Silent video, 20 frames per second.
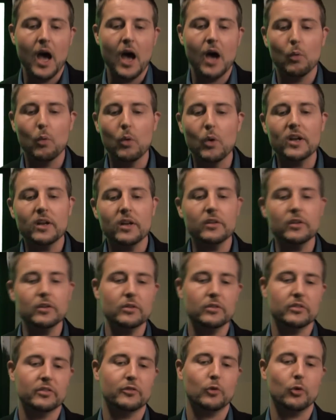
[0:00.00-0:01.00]
Uh, one
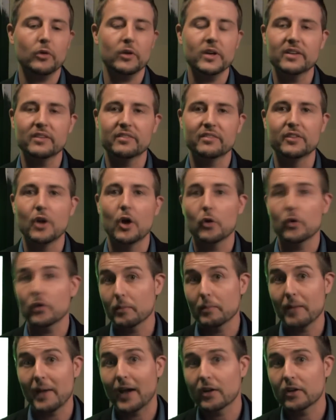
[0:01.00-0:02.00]
other story of note
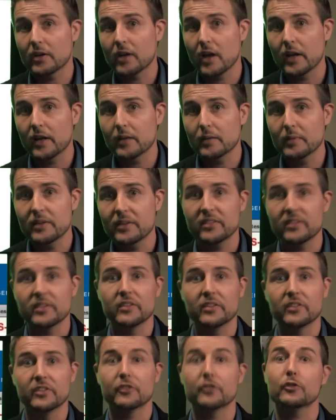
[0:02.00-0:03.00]
about Anonymous
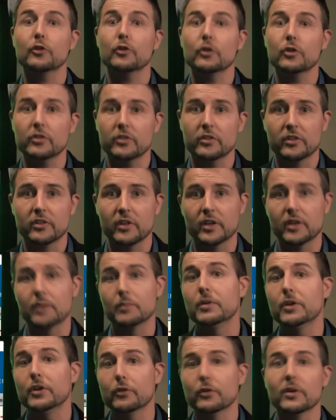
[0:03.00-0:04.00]
is CERT, the
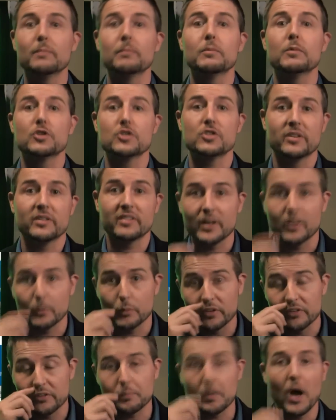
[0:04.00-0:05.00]
Computer Emergency
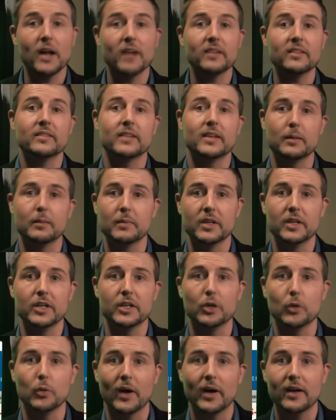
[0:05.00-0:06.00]
Response Team in
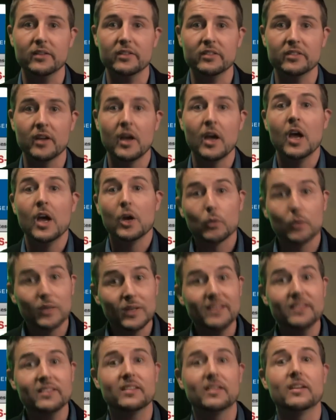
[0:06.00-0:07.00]
the U S,
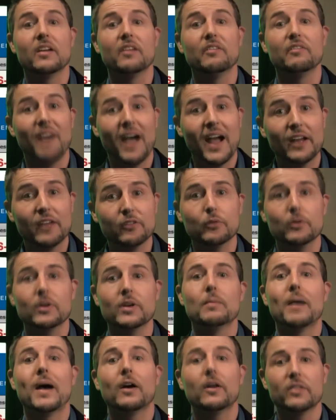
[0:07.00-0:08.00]
released an advisory
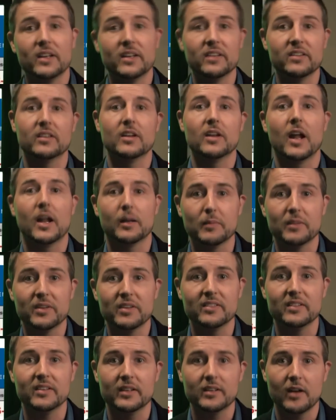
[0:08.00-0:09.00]
about these
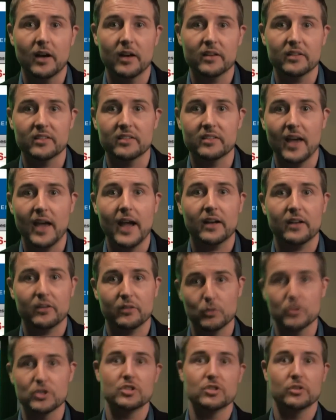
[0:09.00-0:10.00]
anonymous DDoS
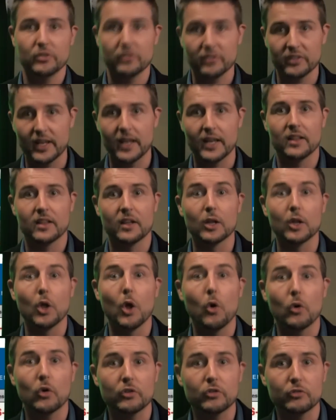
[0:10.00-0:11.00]
attacks, which use, again, the
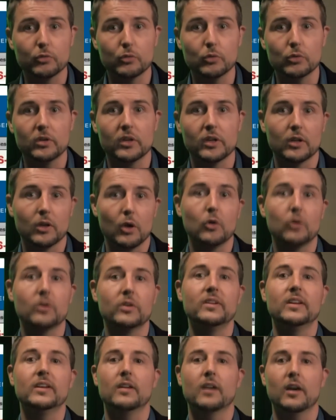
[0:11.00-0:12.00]
LOIC tool, the LOIC
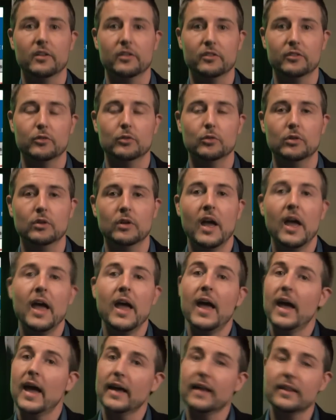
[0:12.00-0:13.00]
DDoS tool,
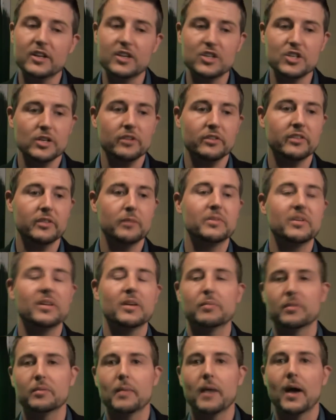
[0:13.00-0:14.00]
and they share some
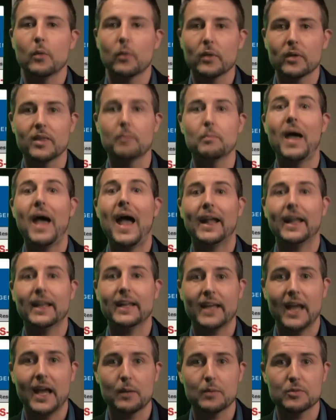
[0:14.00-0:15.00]
tips about what the
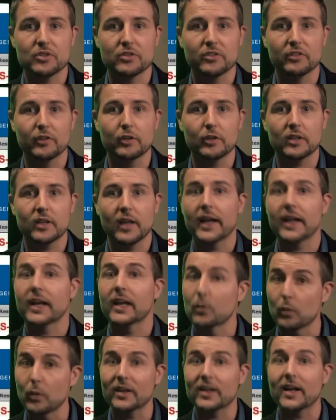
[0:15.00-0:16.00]
packet captures look like
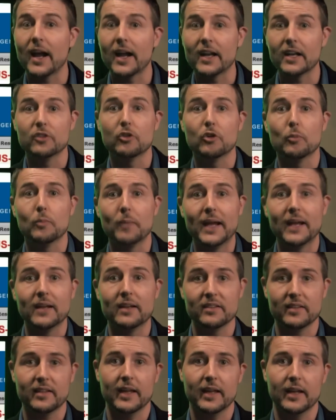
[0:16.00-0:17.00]
and what kind of
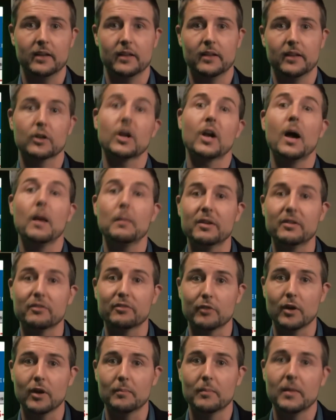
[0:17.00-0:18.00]
domains they, they're coming
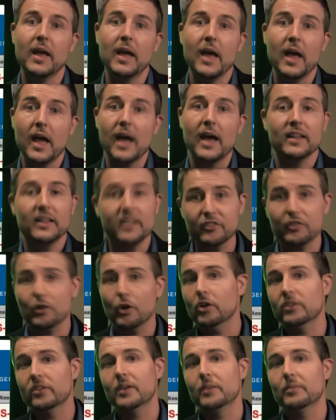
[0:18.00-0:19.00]
from, and these are
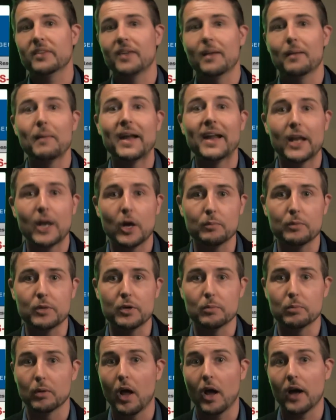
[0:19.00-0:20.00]
all tips that might help
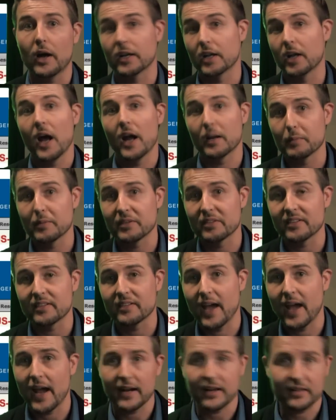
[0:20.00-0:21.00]
you block anonymous
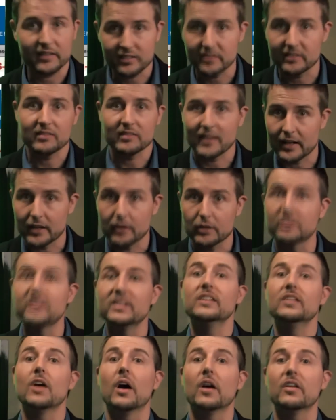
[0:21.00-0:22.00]
attacks that are
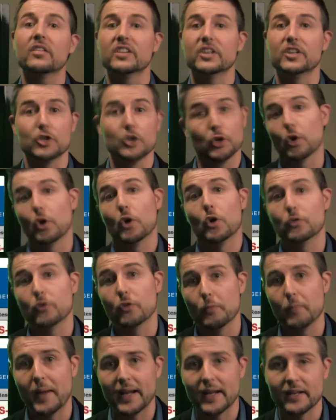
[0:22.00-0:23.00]
DDoSing your own
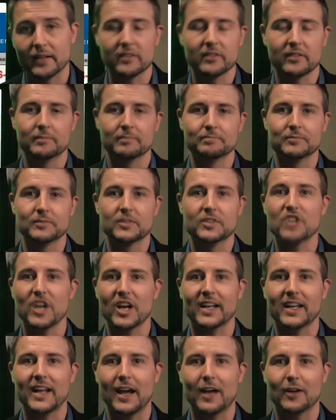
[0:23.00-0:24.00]
domains.
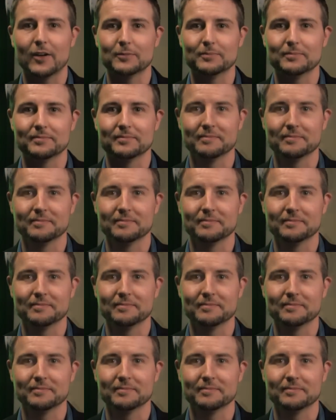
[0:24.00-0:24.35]
Check it out.